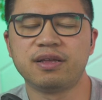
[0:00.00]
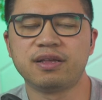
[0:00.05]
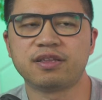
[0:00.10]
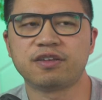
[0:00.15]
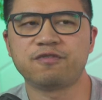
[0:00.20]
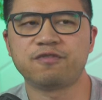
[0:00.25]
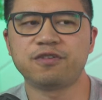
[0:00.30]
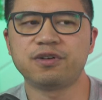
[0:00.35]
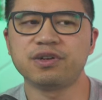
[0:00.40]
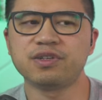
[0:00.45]
The
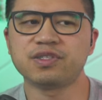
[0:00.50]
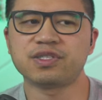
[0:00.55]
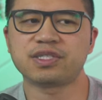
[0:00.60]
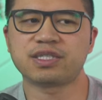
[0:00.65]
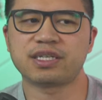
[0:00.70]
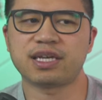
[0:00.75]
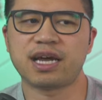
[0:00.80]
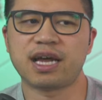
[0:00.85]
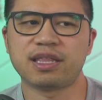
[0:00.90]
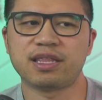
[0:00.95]
first,
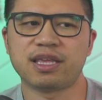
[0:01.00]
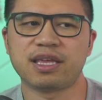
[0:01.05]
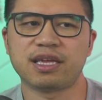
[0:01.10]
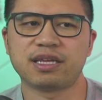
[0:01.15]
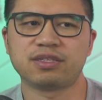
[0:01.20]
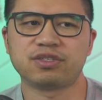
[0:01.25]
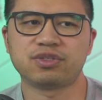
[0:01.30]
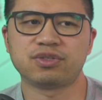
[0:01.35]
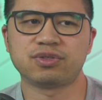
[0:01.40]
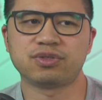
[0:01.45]
I
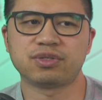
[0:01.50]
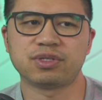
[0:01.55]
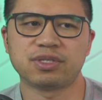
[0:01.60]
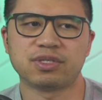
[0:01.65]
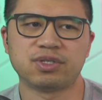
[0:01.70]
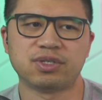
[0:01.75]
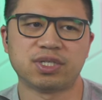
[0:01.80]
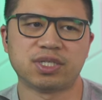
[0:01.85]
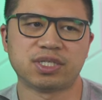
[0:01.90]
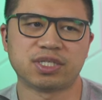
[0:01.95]
think,
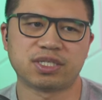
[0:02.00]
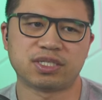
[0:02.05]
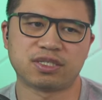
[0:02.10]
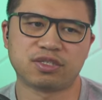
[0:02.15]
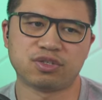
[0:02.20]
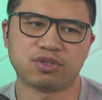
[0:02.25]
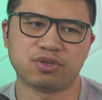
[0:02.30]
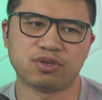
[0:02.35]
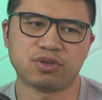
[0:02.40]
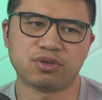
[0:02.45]
is
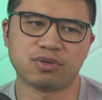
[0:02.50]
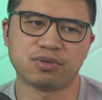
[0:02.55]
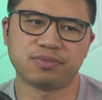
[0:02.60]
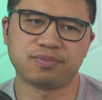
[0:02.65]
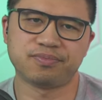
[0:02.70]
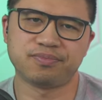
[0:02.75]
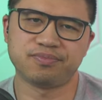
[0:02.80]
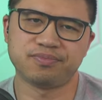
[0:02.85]
to